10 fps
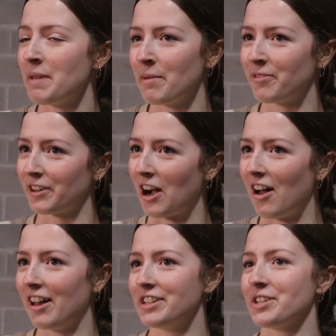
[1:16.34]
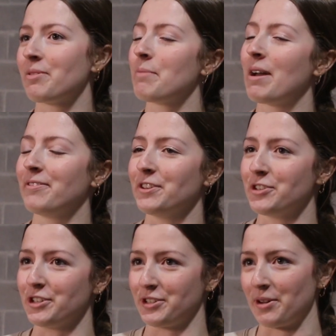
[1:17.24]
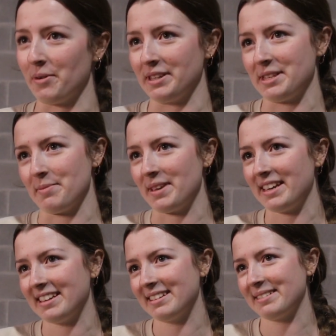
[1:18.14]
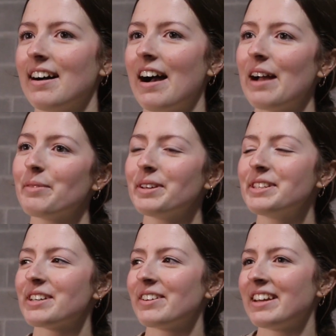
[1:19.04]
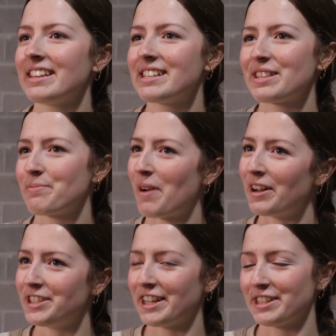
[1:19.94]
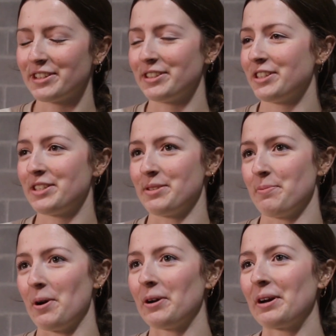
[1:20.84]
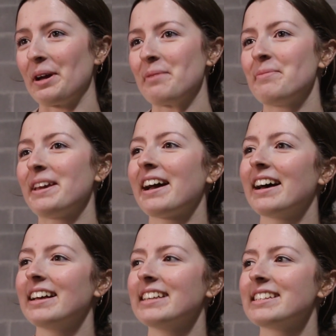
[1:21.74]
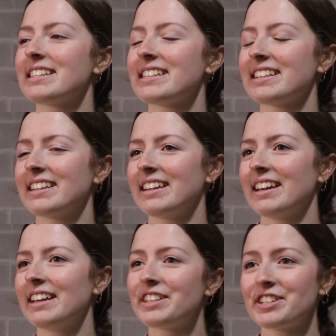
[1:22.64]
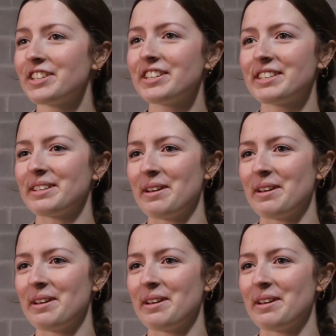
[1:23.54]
me up for college and what my future is going to be. I would donate to the project or just the program because it's just